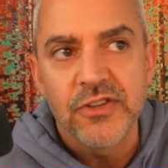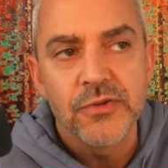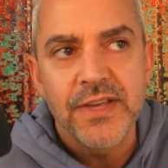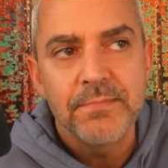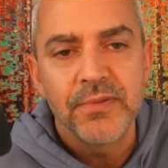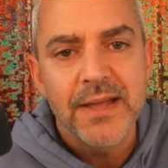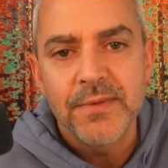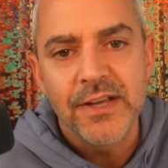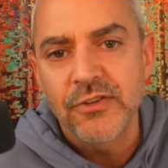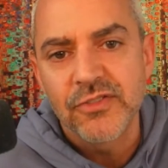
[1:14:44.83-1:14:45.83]
And you keep
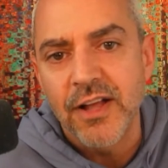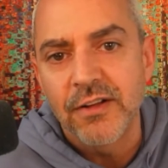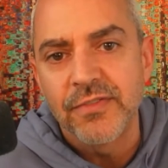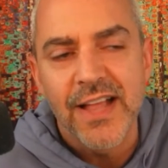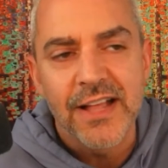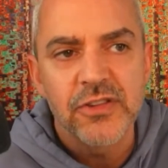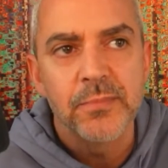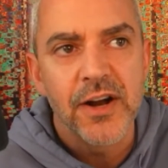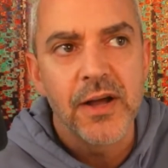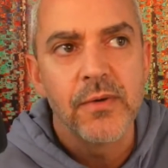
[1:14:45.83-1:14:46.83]
blaming yourself. And that's the
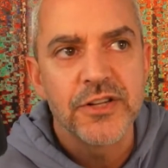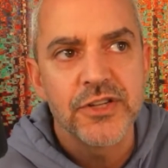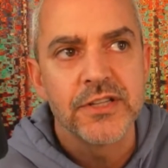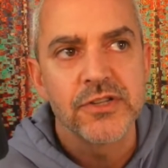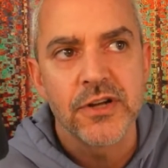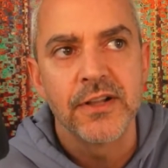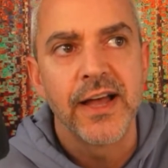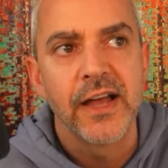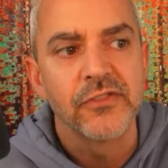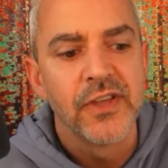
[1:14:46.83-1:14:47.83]
part I want you to
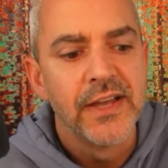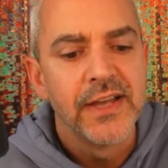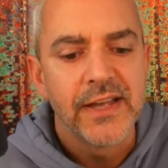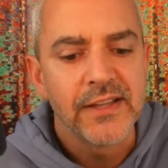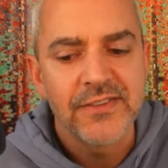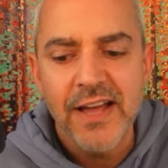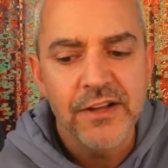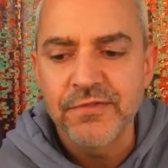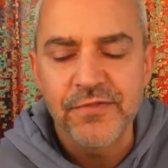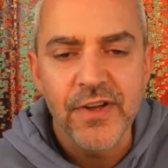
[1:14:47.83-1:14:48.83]
internalize it's not
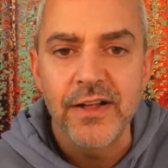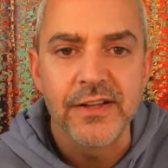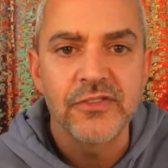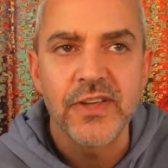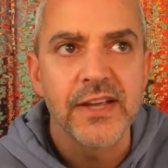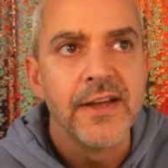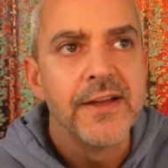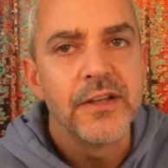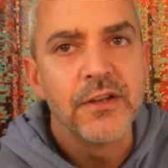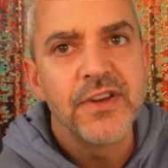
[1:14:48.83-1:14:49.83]
your fault. It's like,
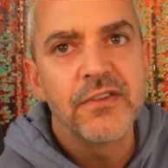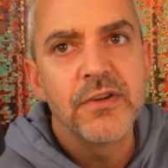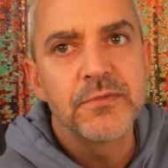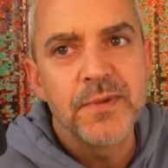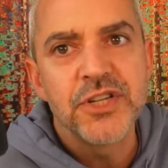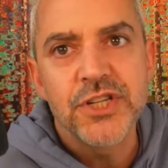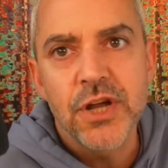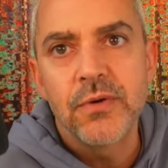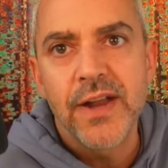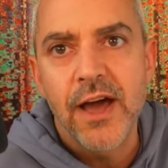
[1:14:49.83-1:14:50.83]
you've never been
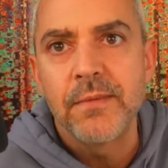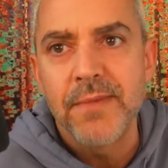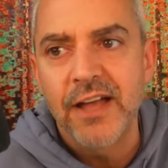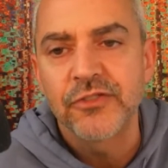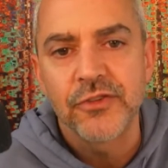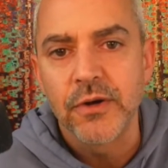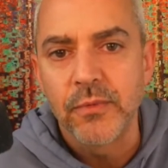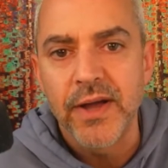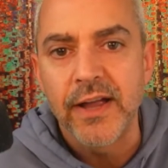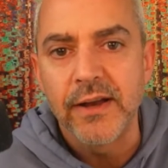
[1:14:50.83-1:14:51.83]
shown how to master your
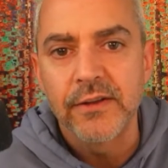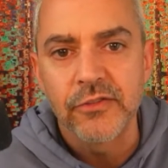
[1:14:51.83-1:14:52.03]
weight.